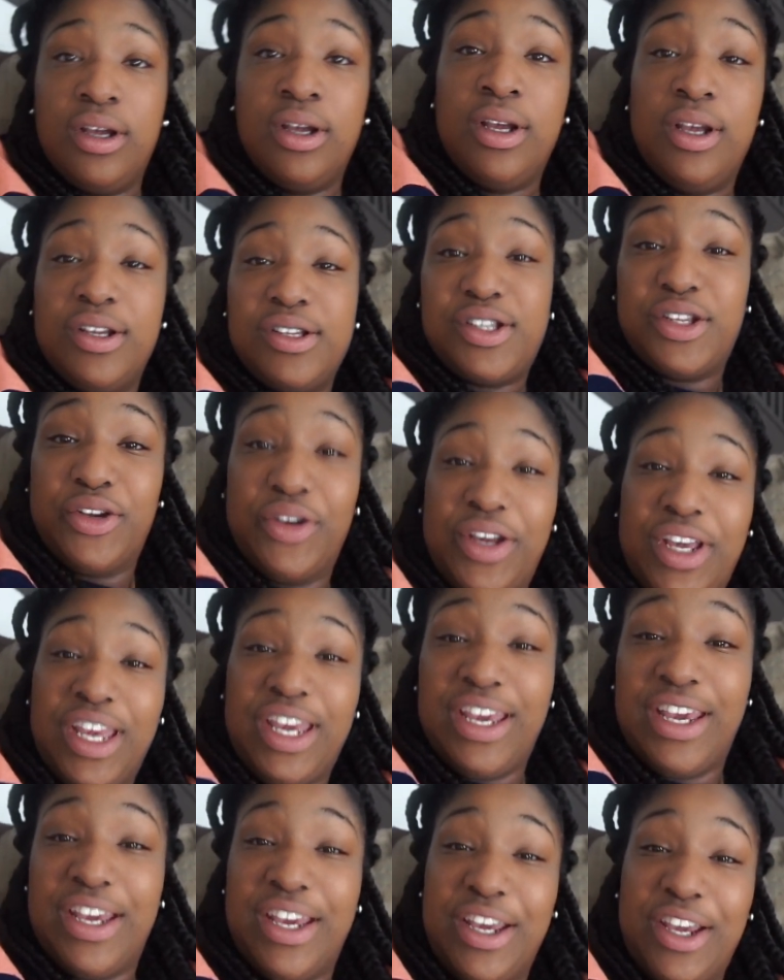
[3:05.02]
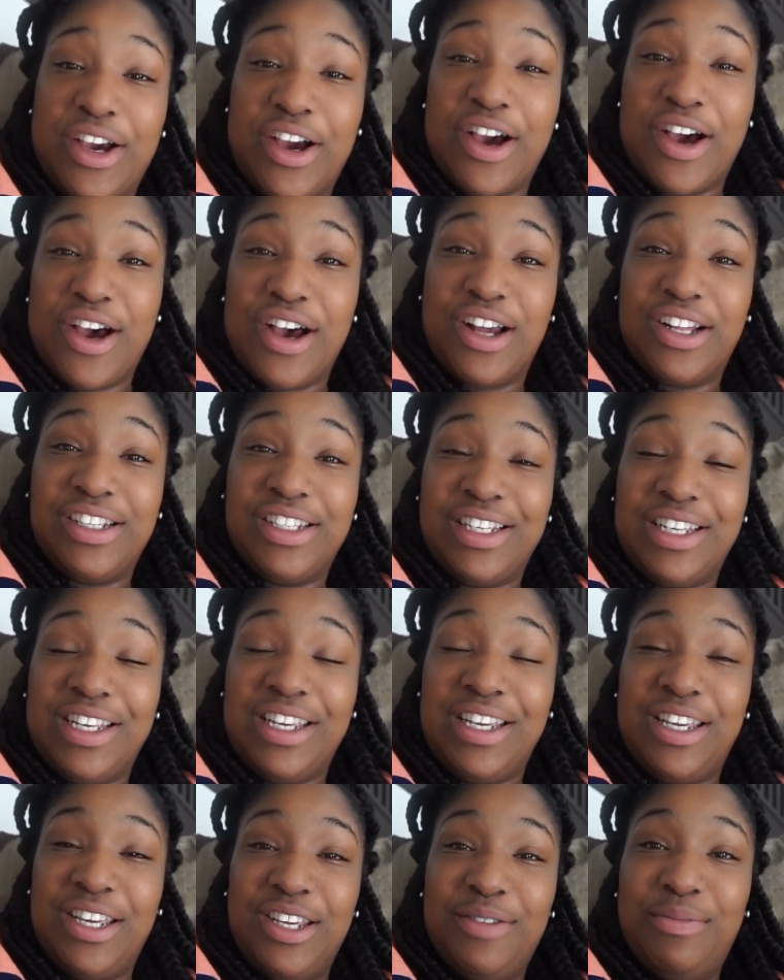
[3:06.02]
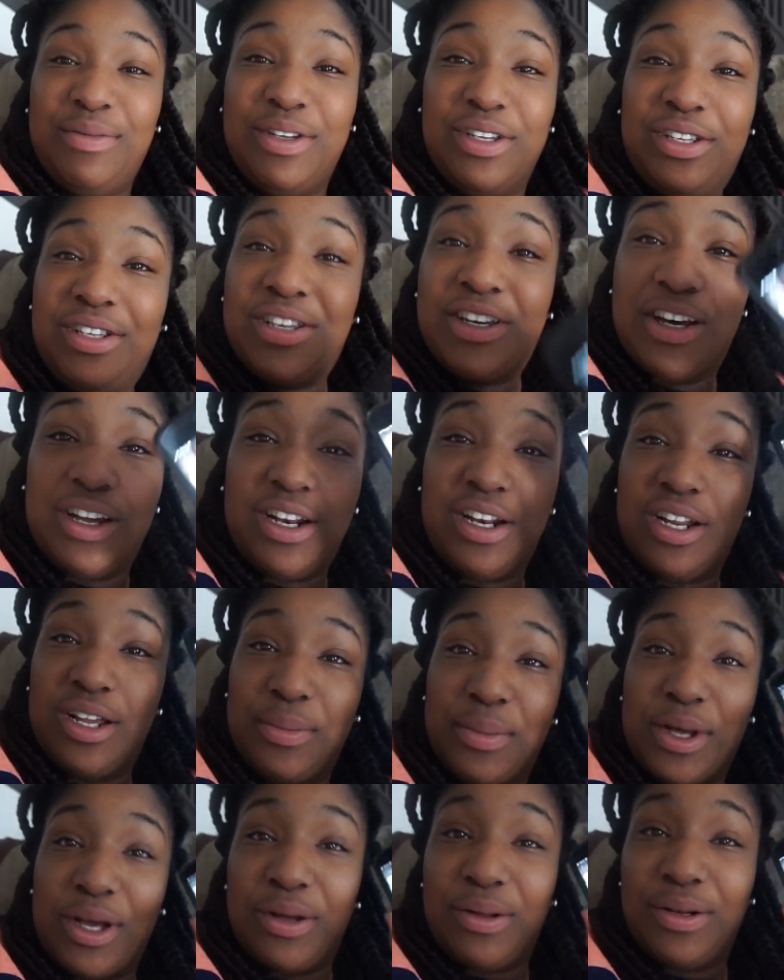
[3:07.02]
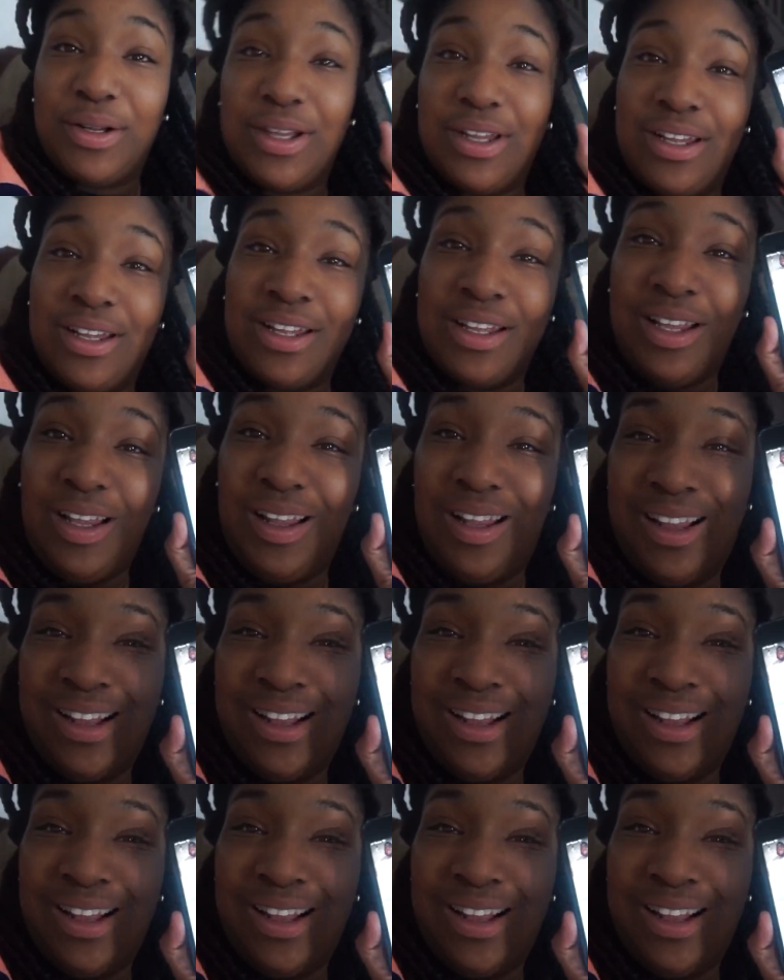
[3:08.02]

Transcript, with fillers: oh. So yeah, y'all, he be cutting up on the.